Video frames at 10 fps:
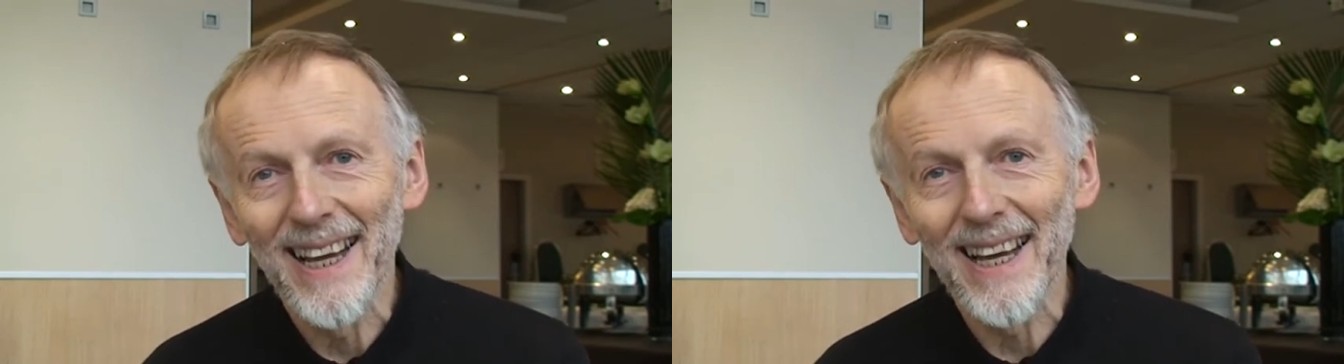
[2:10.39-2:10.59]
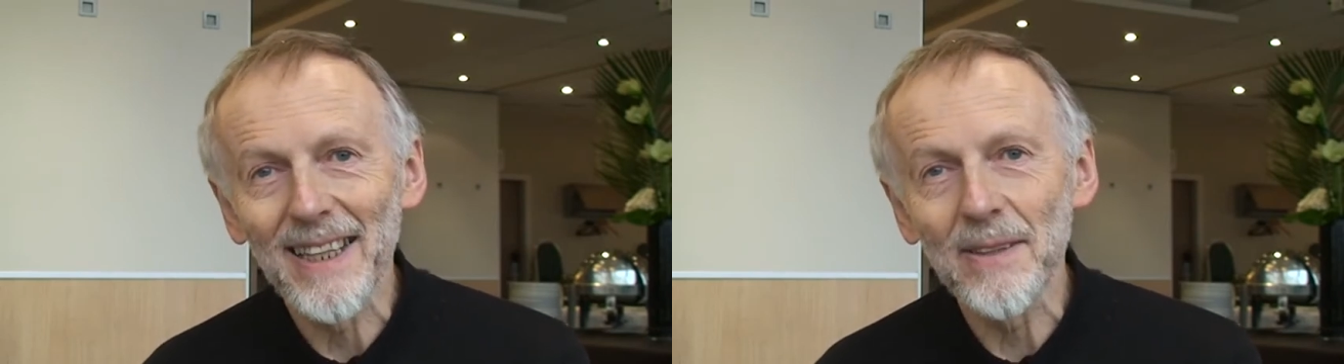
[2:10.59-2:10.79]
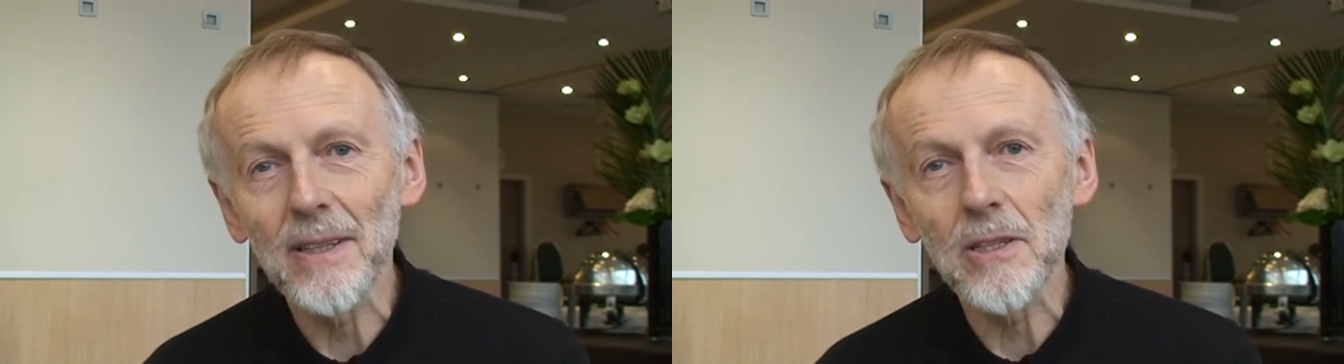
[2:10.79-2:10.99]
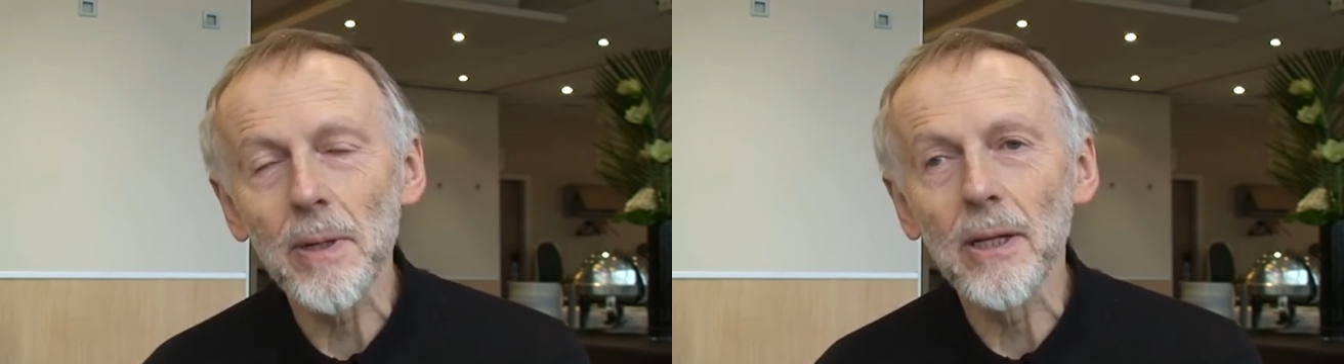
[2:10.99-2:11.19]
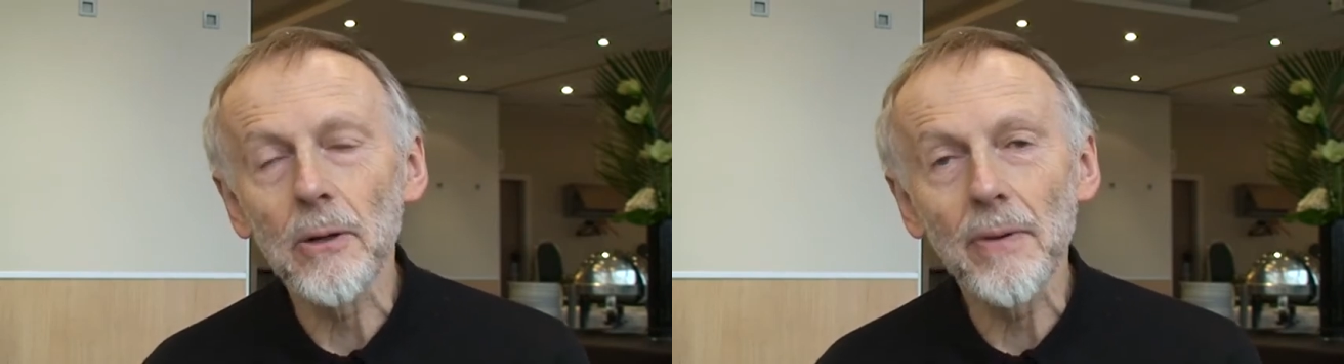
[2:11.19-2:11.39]
And I think there's
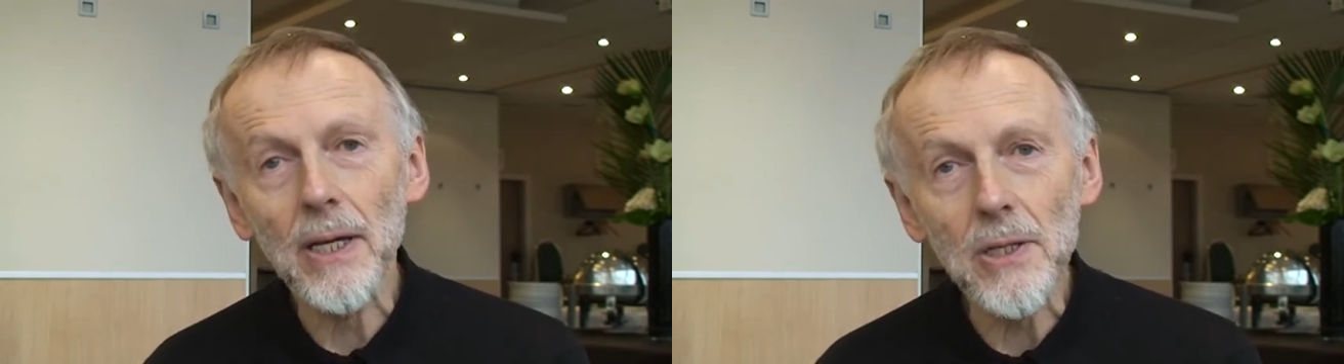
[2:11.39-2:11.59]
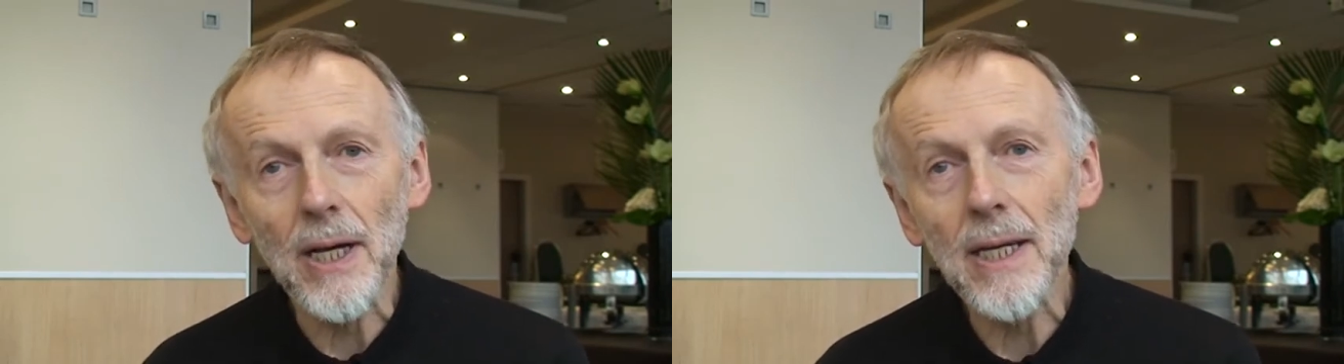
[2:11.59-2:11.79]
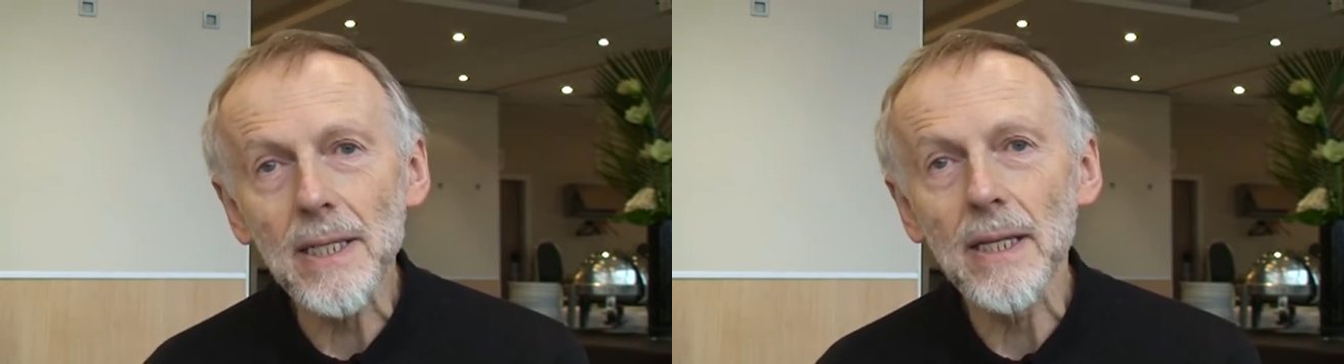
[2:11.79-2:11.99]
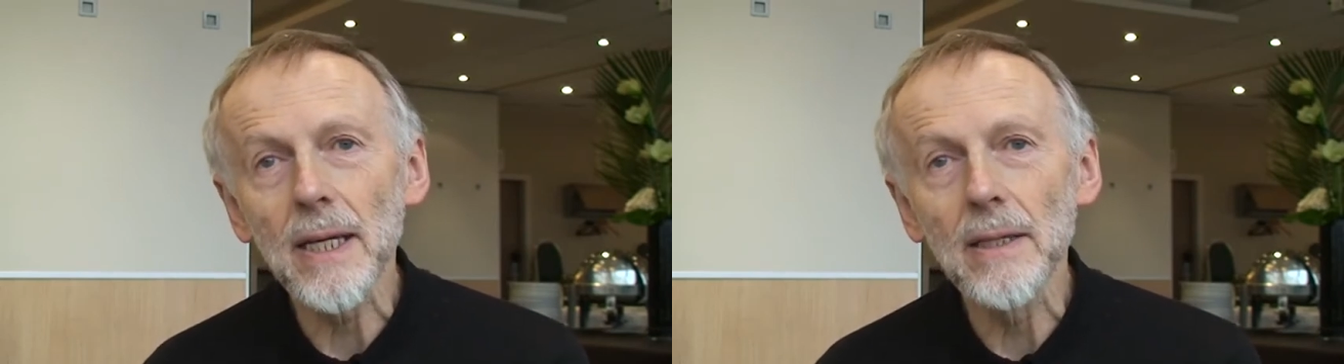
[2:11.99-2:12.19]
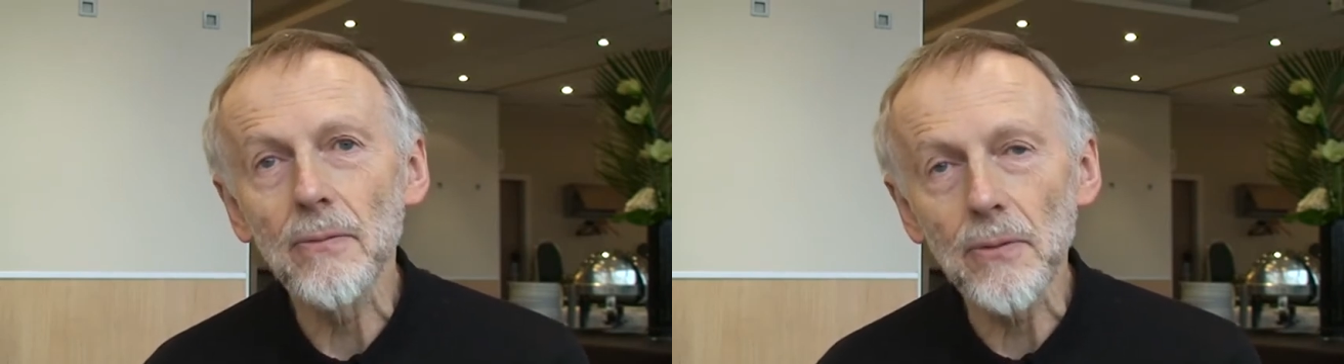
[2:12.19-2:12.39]
been a lot of
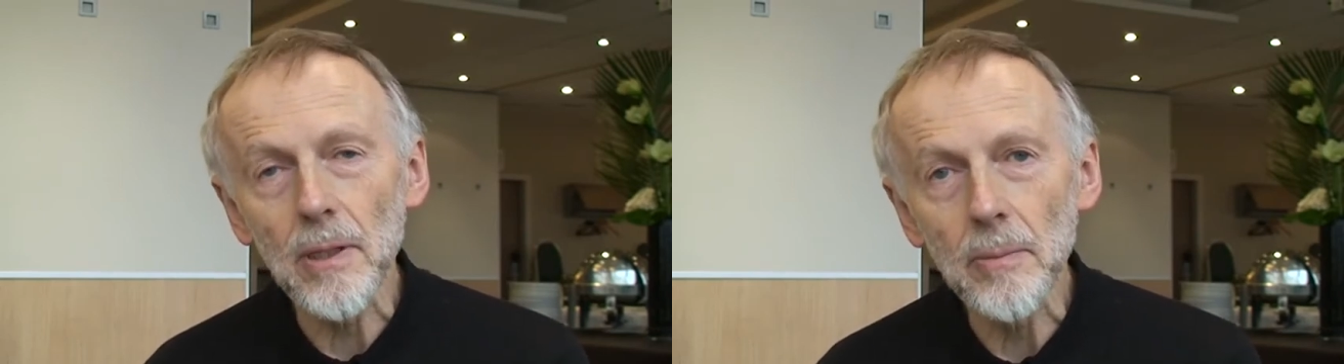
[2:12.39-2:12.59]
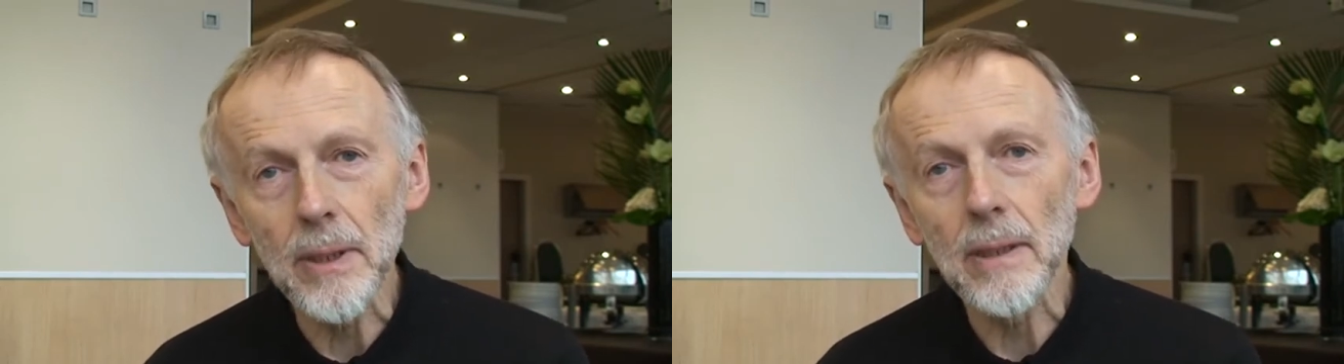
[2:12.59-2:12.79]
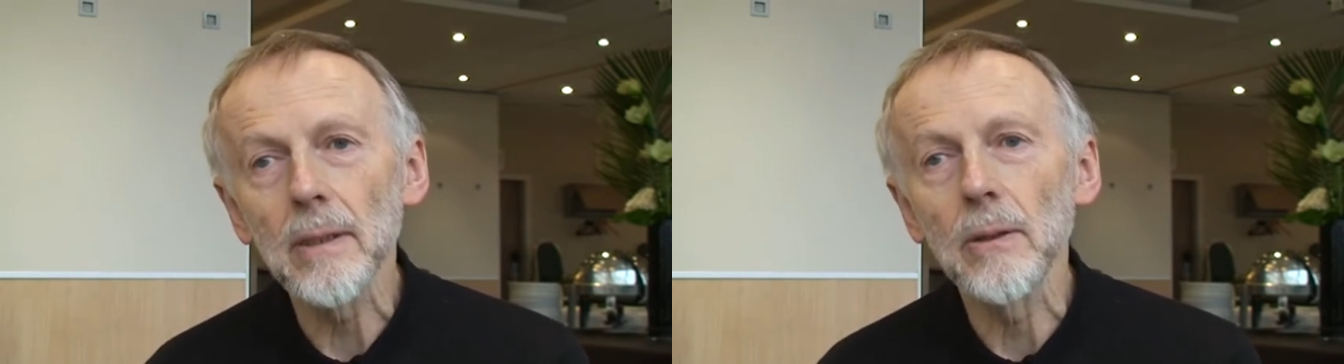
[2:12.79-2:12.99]
anxiety in the film and